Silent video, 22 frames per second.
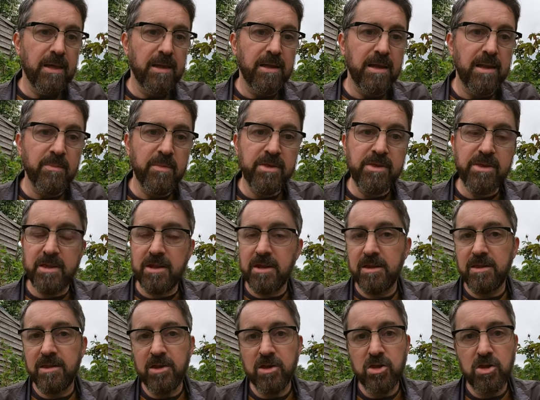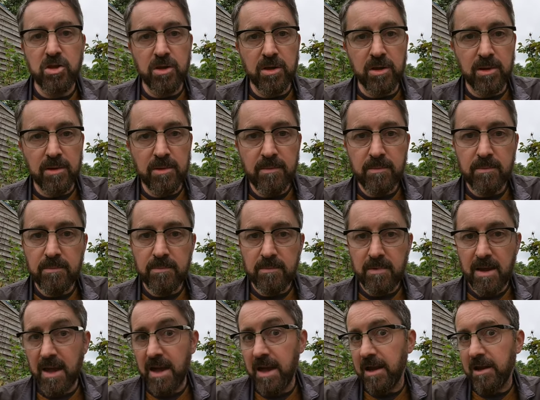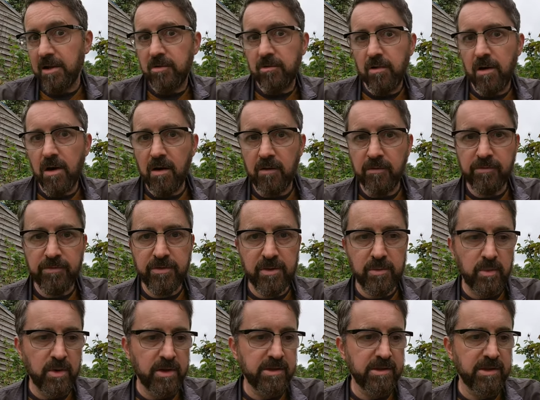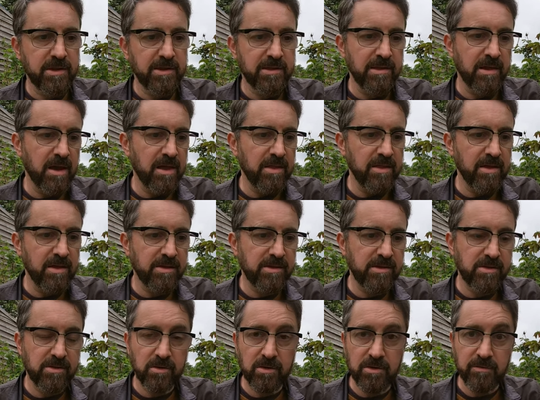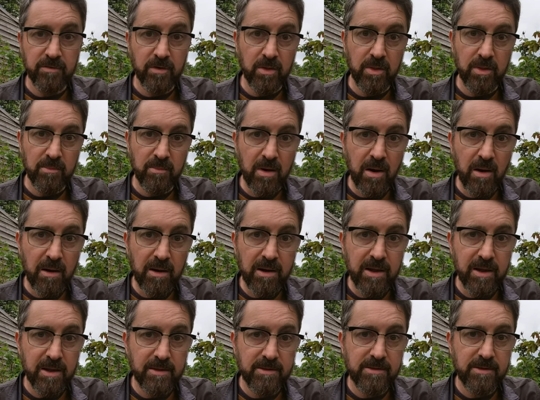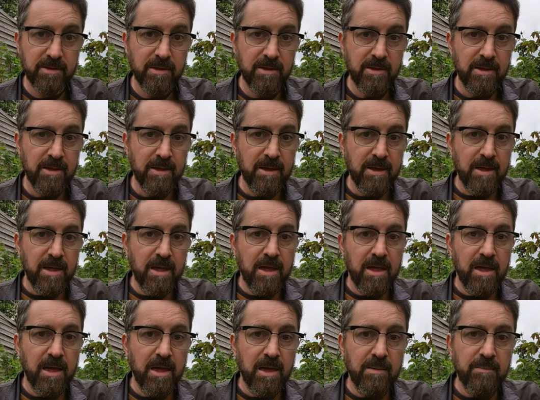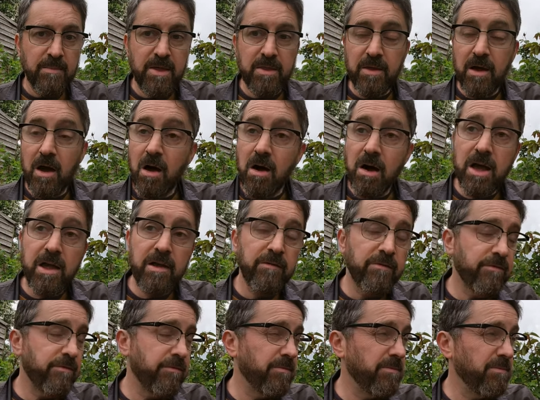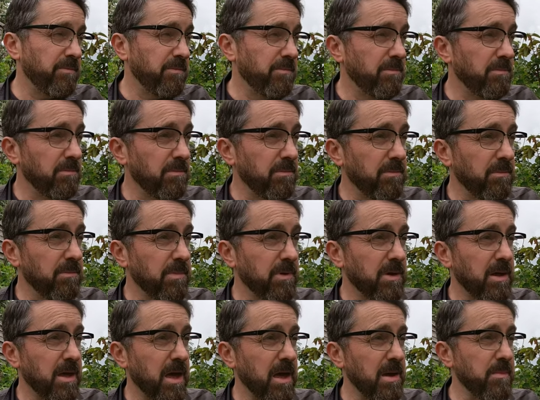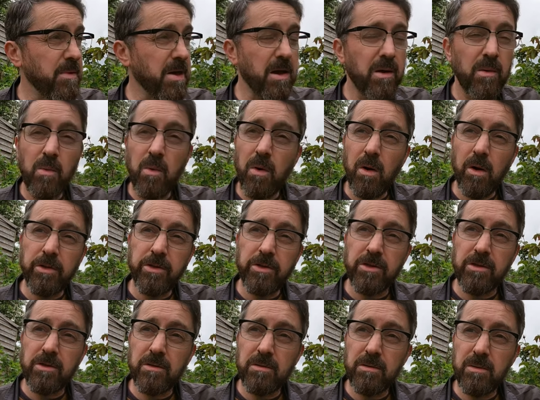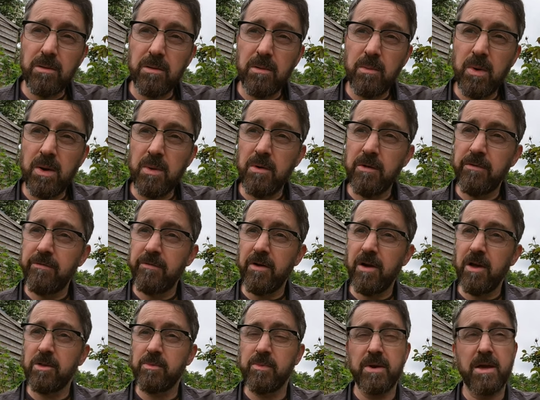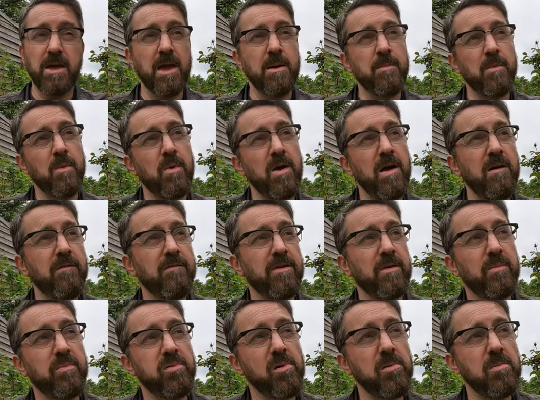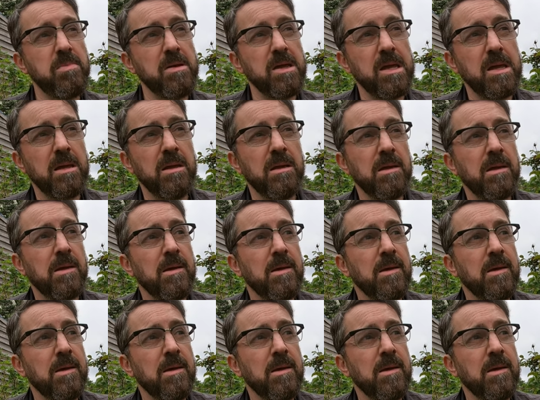limited edition, handcrafted whiskies like this sort of on the market. And the Hive came out, what, we were first became aware of it probably